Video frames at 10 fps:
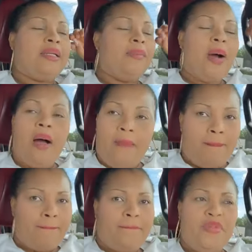are the
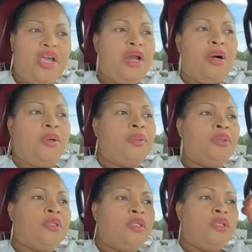bomb. You know?
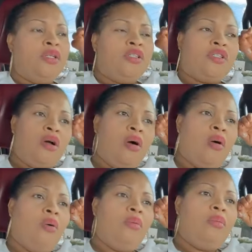
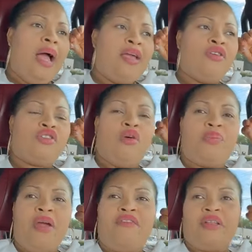So I used
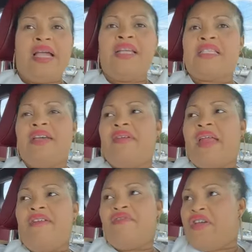to pray for
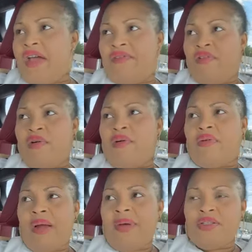Thanksgiving every year for
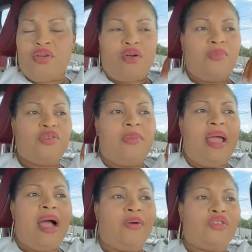grandma to come to
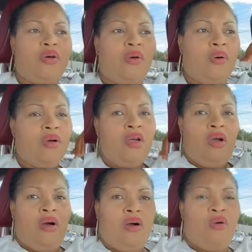my house or
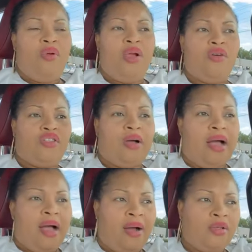we go to
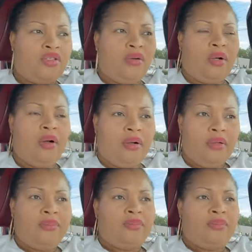her house to cook.